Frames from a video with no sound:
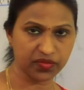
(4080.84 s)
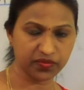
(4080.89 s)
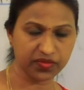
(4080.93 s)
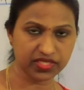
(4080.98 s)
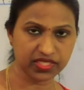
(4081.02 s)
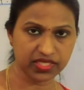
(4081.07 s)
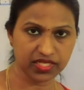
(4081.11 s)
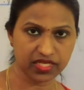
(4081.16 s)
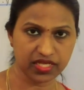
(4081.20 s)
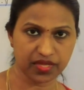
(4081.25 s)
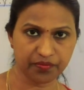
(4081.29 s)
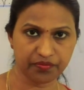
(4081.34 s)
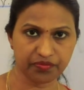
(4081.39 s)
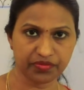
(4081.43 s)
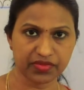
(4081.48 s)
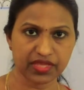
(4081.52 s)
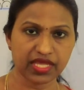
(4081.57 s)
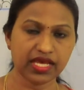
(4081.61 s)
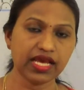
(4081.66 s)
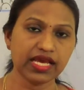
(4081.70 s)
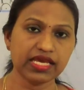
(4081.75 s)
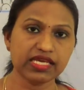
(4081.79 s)
epithelium.
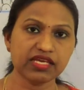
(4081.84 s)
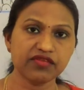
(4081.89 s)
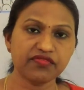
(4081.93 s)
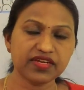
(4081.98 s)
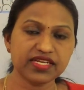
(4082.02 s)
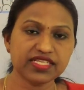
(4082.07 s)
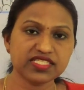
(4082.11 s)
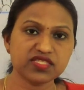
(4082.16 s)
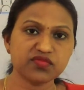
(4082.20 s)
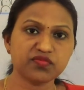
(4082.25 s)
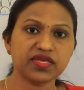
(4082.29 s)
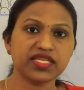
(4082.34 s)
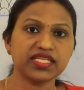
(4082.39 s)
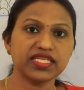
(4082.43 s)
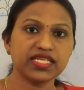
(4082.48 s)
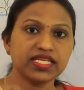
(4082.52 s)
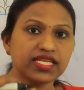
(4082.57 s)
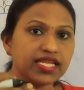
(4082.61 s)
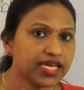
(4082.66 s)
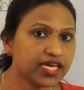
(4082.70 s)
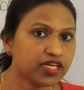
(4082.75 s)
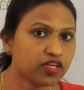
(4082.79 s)
If it is many
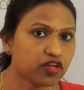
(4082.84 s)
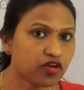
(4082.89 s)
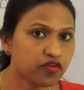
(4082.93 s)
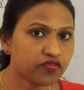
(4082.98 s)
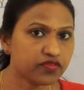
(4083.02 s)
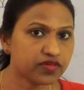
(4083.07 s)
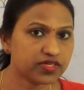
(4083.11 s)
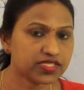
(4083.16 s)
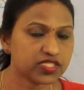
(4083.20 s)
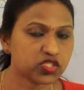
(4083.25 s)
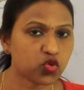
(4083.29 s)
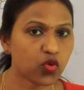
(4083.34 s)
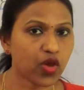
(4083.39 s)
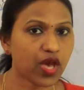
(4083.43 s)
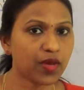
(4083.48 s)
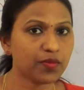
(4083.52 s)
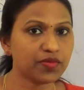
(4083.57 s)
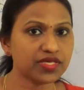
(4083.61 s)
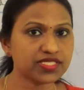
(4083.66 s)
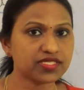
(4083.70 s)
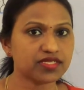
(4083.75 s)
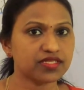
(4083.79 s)
layer of
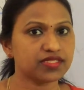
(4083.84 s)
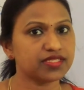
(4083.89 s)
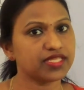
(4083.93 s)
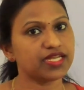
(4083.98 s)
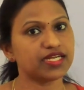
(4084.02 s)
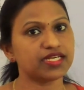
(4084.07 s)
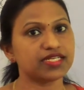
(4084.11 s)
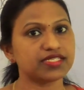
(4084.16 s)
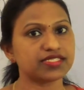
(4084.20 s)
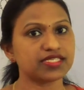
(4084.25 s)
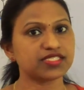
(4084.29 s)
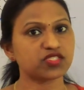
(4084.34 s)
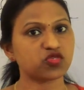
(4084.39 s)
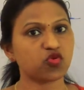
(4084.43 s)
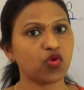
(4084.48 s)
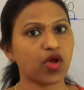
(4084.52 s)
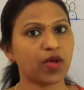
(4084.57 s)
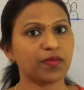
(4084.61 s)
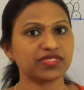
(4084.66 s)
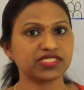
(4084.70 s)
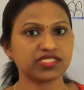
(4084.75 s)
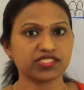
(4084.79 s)
squamous then it is a
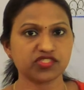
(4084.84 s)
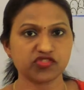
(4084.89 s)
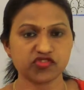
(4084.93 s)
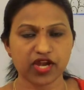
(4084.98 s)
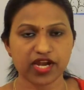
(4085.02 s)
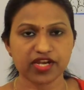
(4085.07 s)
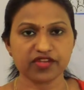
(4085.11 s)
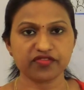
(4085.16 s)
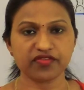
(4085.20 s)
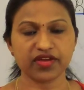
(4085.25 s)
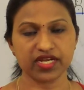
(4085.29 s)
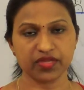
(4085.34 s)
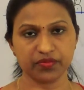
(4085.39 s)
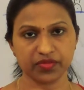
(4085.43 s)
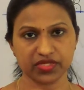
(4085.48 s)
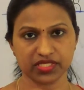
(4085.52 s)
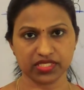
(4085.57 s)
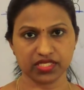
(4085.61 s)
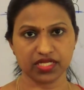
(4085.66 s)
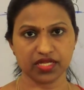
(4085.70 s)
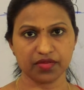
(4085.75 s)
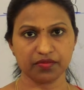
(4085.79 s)
squamous stratified
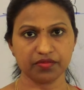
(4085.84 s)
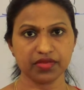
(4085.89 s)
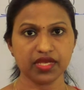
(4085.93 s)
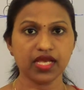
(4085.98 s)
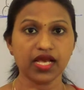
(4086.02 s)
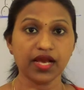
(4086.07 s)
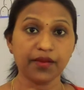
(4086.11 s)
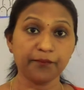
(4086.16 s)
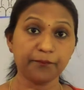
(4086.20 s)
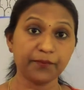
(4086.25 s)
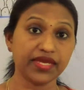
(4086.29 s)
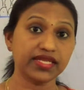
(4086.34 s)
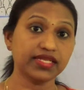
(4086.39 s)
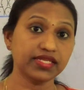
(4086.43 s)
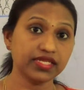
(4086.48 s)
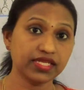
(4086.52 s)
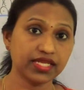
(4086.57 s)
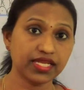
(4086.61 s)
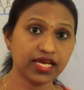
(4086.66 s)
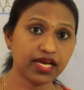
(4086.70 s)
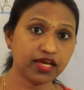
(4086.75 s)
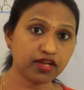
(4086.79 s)
epithelium. Many
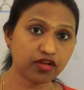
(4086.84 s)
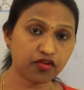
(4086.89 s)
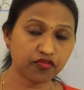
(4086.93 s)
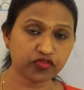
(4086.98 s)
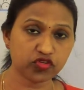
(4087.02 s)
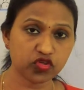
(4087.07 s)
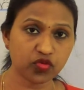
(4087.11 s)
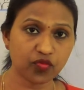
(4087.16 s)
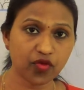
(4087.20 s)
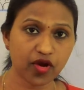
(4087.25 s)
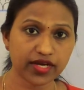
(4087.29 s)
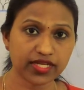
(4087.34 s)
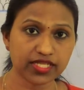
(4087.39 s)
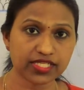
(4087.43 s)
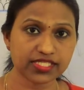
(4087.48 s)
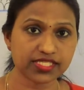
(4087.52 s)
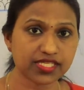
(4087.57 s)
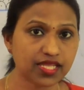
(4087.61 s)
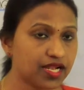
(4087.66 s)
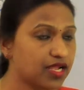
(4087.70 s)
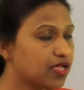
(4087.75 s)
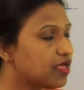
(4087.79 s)
layer of cuboidal
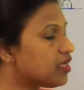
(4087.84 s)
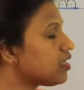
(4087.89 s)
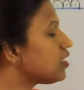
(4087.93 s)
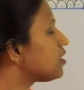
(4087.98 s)
cell